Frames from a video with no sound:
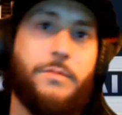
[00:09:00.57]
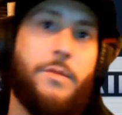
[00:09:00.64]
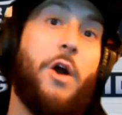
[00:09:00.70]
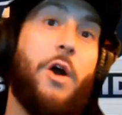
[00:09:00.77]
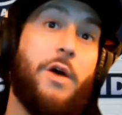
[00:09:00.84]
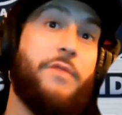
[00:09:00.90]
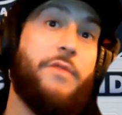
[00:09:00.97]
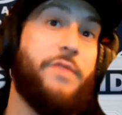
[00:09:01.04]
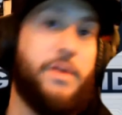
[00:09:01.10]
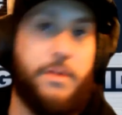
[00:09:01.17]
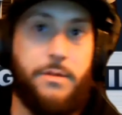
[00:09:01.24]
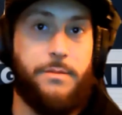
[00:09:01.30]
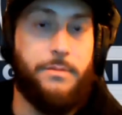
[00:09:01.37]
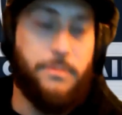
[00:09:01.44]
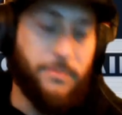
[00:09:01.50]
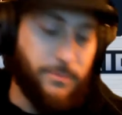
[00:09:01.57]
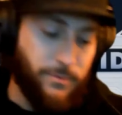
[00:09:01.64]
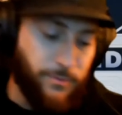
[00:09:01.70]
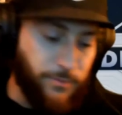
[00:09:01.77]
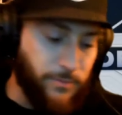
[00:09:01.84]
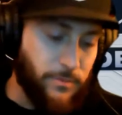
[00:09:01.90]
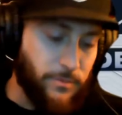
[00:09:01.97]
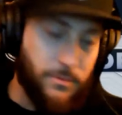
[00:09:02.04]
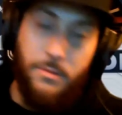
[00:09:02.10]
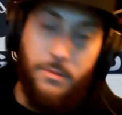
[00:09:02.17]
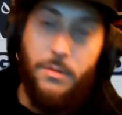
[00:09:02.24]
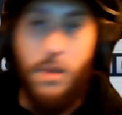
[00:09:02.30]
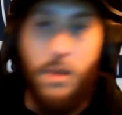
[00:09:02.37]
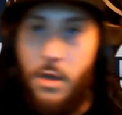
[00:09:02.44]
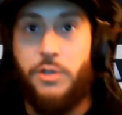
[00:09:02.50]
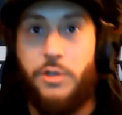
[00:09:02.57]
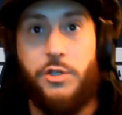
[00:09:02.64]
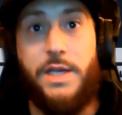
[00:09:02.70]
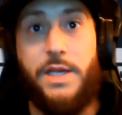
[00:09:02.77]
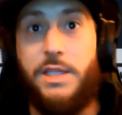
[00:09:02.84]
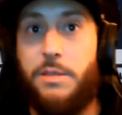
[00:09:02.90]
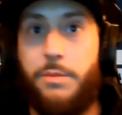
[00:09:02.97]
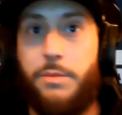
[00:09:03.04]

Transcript: on offense. So that's a